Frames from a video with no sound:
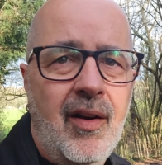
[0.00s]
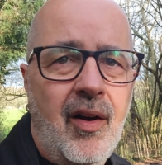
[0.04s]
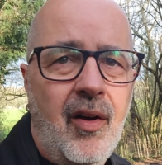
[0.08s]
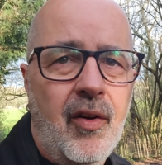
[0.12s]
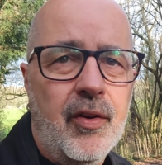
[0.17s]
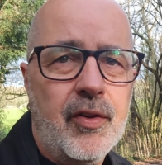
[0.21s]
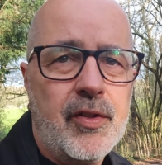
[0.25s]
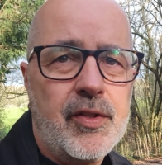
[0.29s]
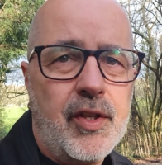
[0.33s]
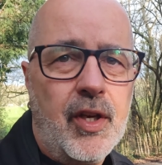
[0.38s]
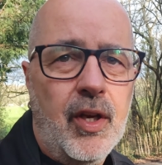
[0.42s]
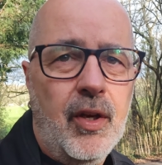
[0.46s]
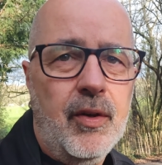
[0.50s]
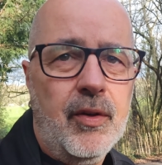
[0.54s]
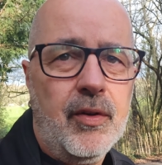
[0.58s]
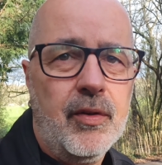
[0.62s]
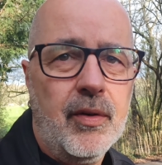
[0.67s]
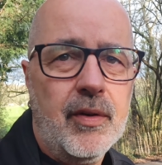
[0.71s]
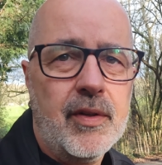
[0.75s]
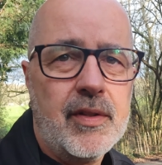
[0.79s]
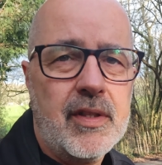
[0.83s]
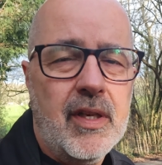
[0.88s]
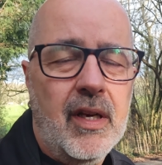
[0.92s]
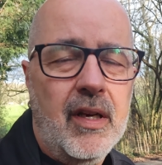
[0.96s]
On a
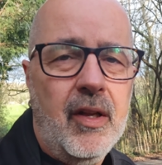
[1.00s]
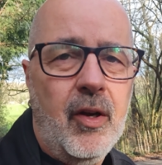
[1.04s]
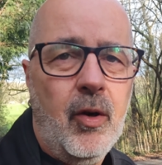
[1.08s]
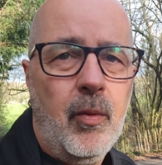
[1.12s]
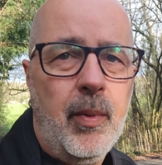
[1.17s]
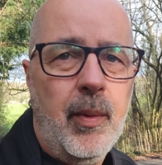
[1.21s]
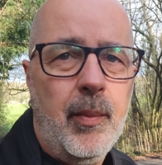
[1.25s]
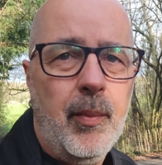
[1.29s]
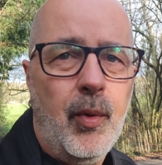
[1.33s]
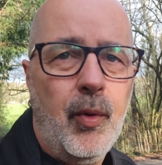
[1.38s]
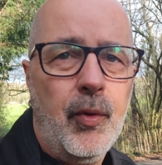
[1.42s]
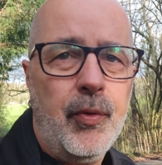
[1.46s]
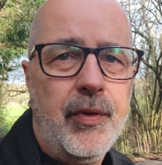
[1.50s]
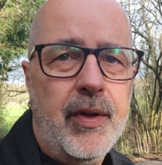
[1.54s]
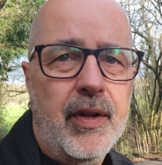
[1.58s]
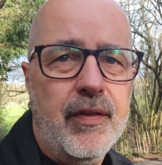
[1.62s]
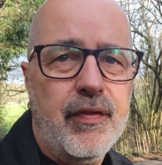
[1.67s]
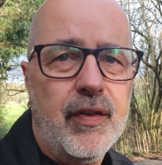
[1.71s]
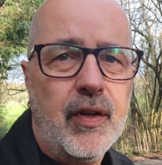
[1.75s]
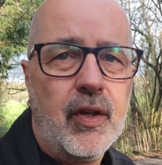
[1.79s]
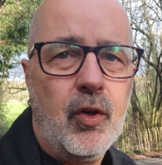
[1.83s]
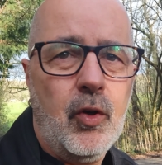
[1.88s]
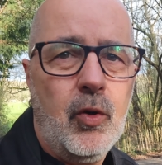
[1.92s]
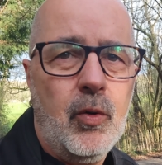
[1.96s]
scooter it's a little bit more
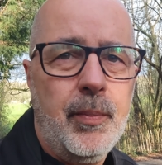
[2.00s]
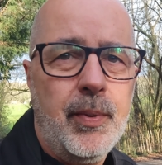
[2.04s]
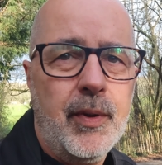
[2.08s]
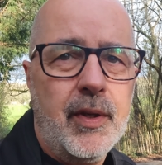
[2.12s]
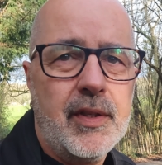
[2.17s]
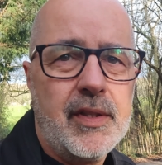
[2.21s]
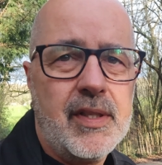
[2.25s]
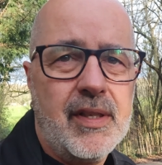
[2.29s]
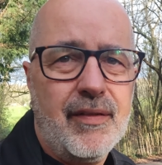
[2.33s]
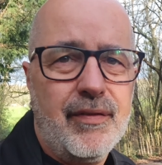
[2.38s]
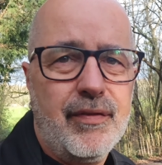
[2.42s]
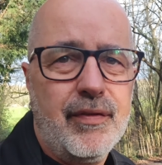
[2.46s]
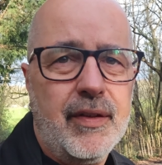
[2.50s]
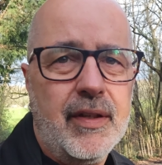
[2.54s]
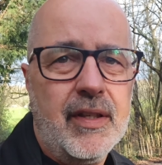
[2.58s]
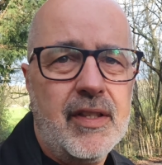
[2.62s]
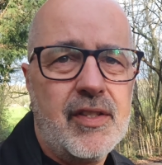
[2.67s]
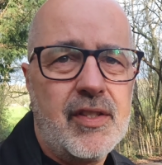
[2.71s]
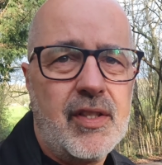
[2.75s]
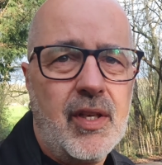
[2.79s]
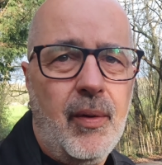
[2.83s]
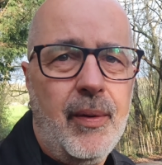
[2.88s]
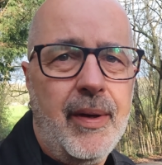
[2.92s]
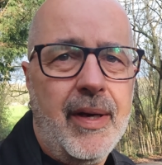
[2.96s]
difficult because
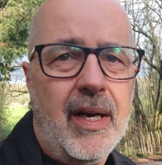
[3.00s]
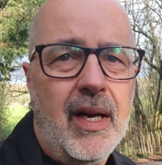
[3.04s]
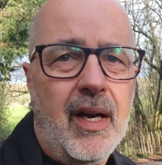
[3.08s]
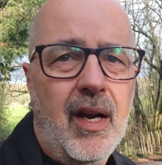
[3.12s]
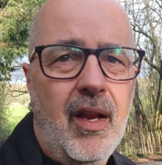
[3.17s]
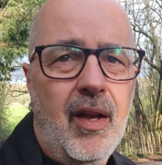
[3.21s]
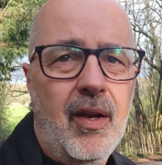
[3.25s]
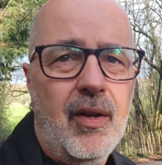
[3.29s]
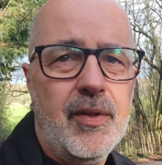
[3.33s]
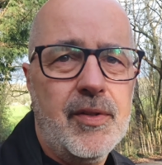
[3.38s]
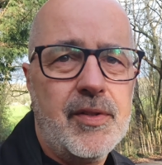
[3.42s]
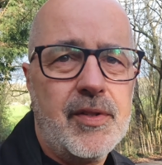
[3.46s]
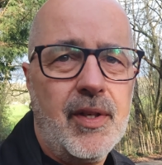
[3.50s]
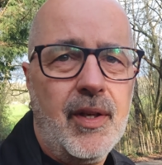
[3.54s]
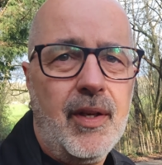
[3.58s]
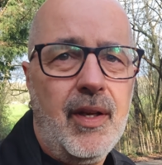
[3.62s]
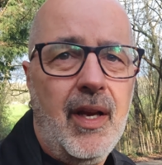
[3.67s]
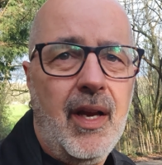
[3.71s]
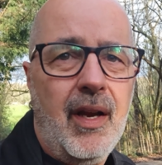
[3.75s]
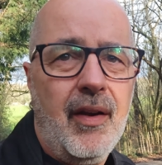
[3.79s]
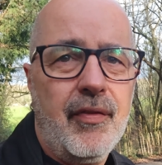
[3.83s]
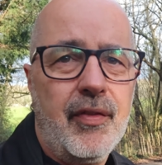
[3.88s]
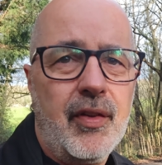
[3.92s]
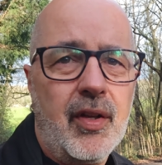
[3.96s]
everything's so enclosed, so
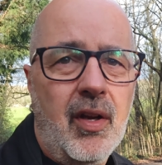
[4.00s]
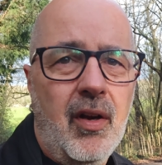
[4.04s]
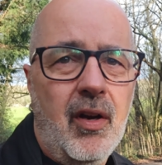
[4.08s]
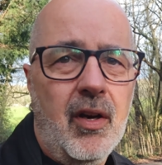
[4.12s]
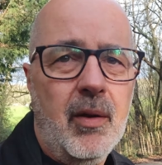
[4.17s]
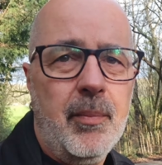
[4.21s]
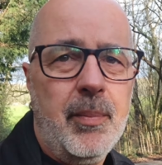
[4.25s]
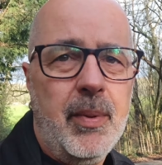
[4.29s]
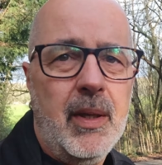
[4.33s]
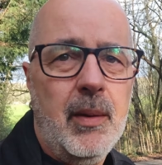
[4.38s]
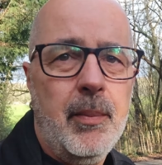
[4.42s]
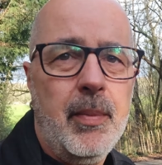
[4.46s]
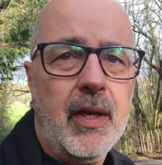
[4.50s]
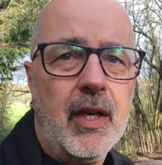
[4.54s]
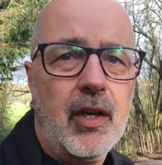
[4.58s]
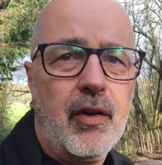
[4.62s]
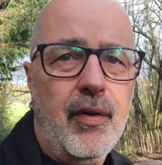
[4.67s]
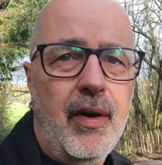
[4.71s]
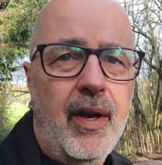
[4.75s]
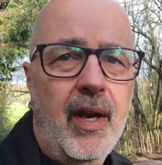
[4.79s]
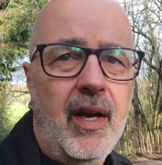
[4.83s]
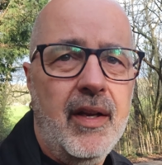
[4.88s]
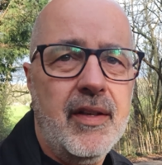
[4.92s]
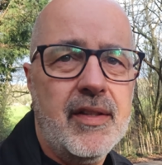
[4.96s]
you have to kind of be a bit
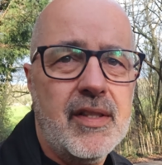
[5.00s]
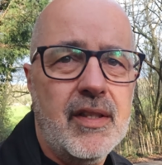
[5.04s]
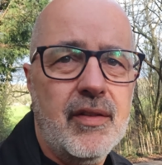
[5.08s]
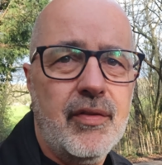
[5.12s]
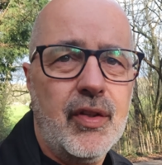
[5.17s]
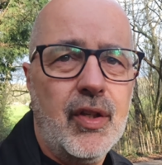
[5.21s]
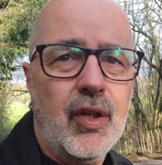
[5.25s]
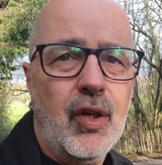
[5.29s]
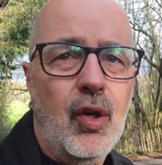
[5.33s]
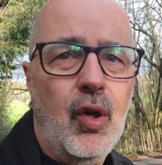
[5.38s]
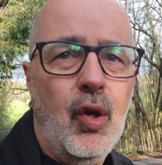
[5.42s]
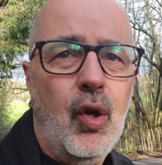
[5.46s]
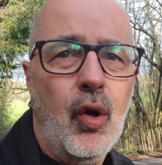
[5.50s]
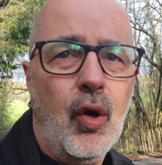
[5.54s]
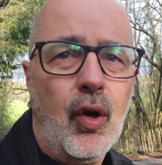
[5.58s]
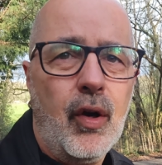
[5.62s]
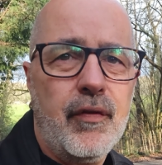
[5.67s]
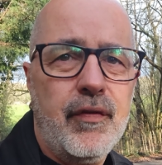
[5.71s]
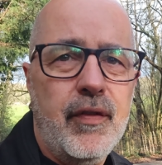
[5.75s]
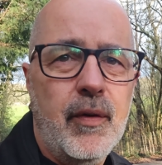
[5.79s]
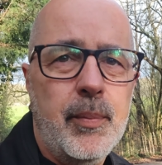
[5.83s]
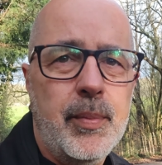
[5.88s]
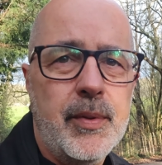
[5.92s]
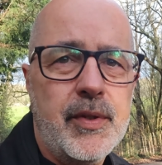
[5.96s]
creative and look
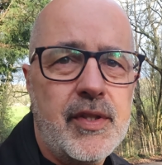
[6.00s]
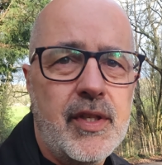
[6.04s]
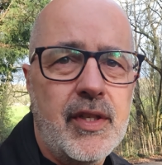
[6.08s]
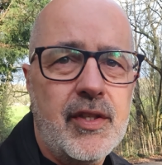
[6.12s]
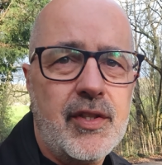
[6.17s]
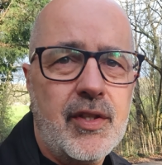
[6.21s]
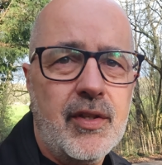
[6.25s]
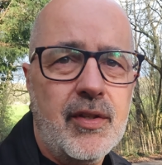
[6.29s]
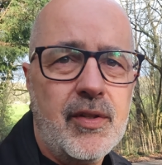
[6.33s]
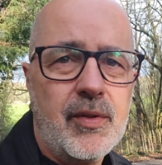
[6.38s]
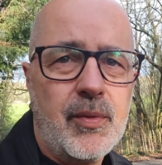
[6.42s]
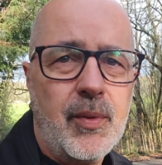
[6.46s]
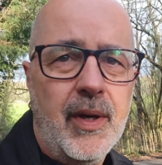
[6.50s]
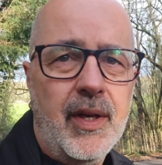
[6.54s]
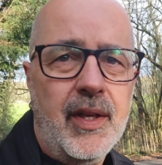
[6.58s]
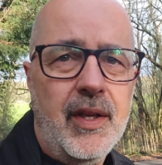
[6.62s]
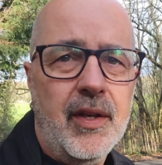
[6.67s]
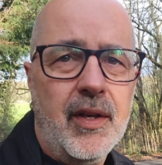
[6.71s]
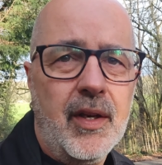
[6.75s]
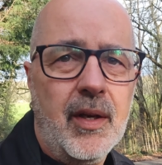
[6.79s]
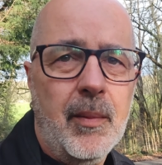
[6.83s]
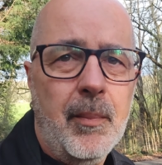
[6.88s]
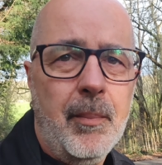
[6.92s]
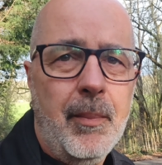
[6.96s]
for positions where
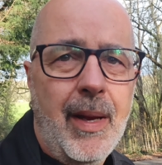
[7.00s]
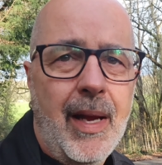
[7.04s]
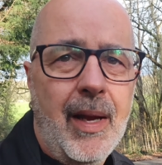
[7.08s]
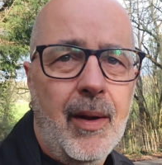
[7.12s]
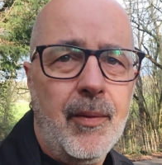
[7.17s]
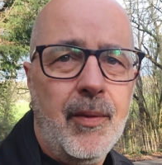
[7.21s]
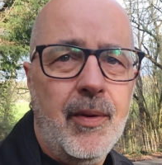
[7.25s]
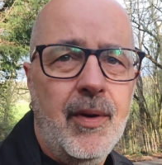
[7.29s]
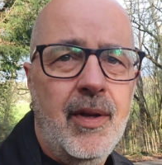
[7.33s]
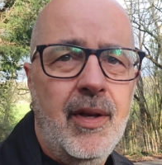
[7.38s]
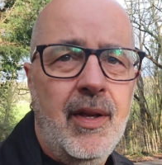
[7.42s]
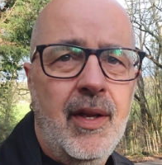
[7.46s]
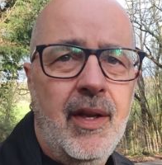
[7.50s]
you can mount.